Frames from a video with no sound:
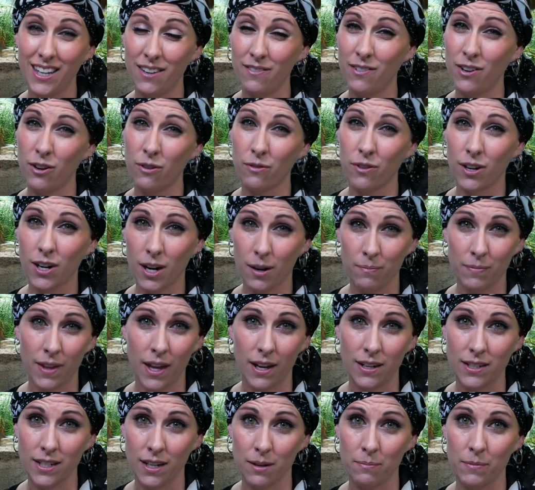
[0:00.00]
even overcome
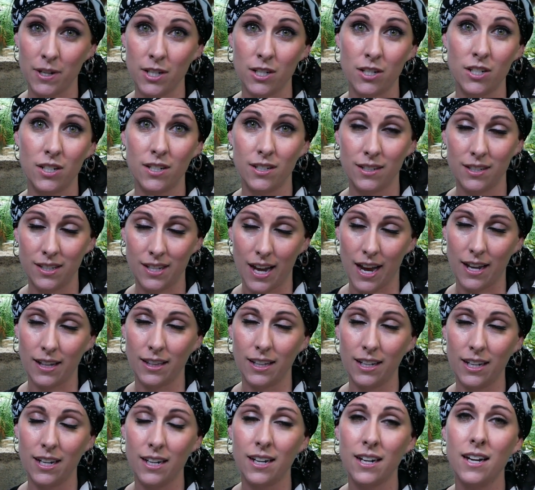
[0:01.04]
that damage,
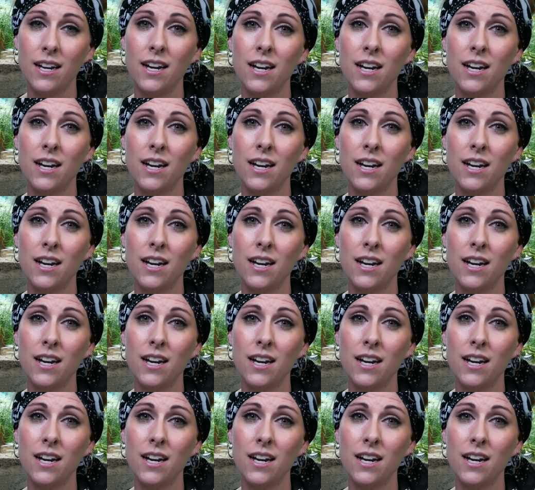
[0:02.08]
sadly.